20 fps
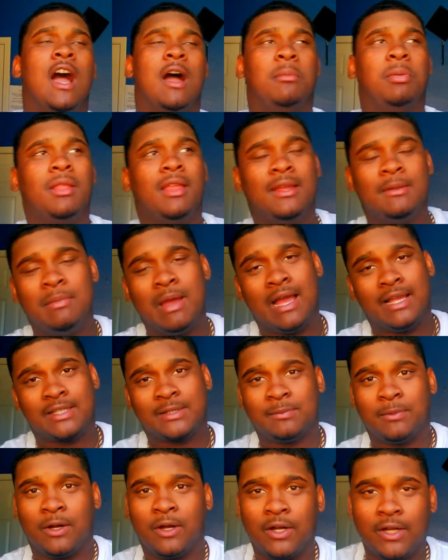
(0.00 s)
I played
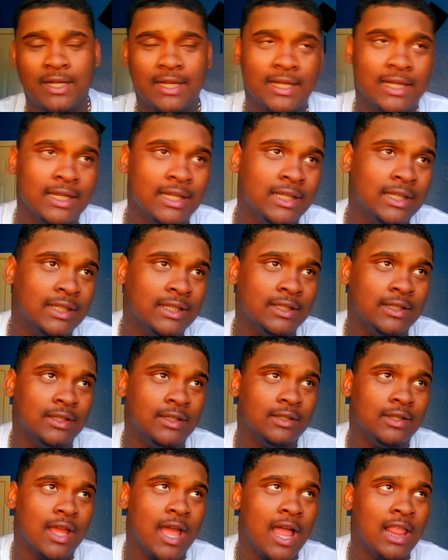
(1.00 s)
basketball
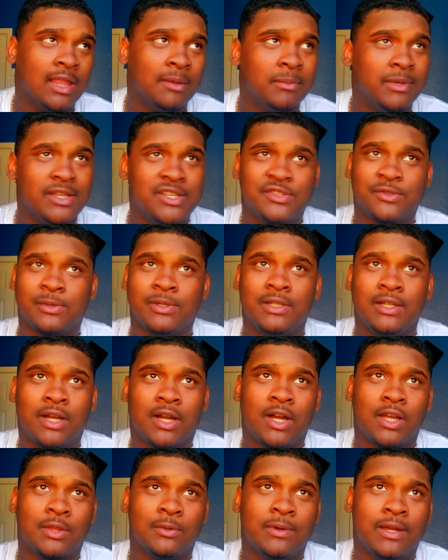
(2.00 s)
in elementary
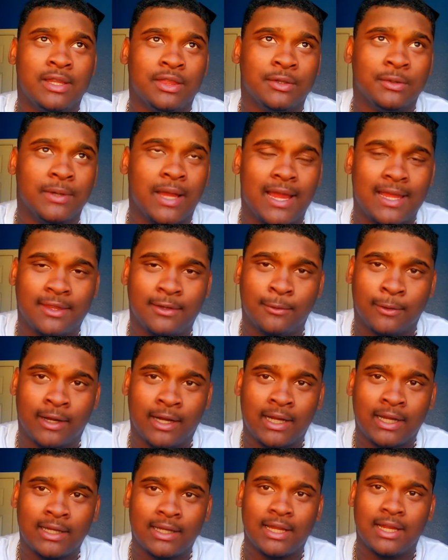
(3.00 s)
all the way through 8th
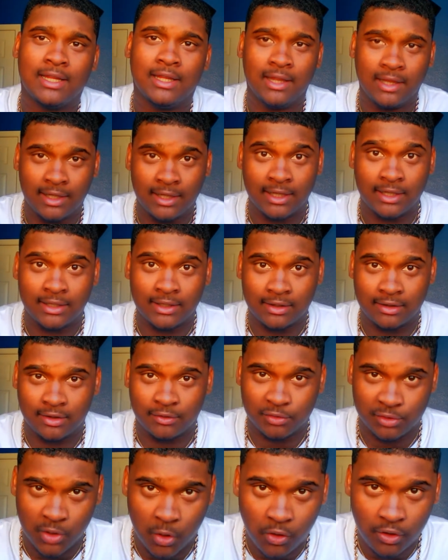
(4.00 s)
grade, and then
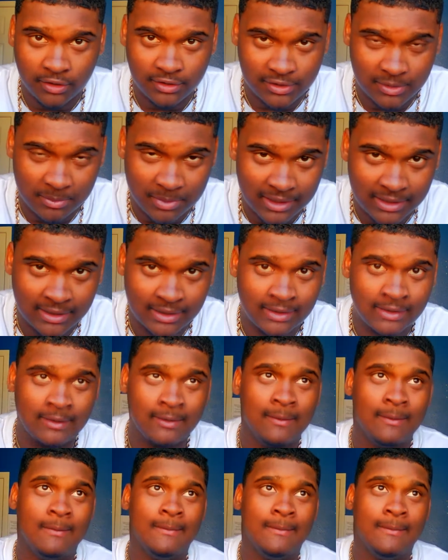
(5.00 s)
it was going to be